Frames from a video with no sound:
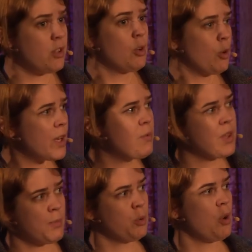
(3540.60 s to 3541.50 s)
you agree with
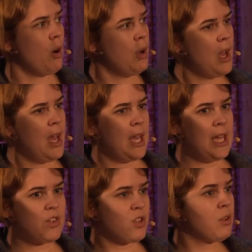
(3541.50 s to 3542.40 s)
him or not,
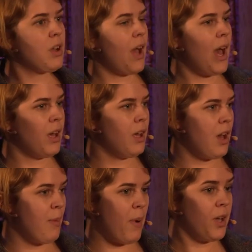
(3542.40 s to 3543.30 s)
he took
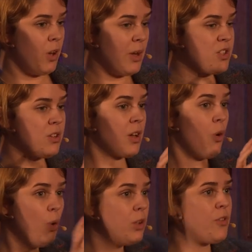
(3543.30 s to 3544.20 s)

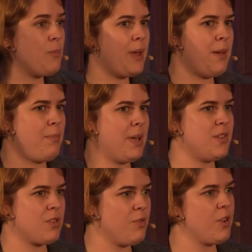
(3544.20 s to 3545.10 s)
all of the
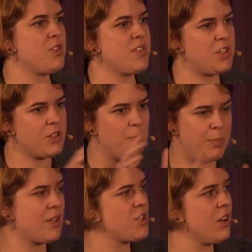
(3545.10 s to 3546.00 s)
BNP's old voters, he took a
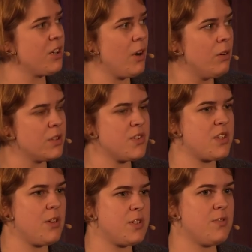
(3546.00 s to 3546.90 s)
big chunk of old
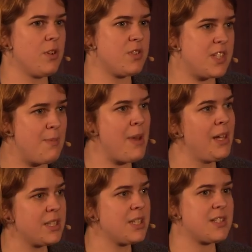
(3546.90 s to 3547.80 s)
Conservative voters, he
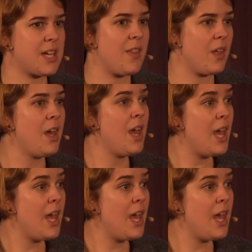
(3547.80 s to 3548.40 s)
melded it together,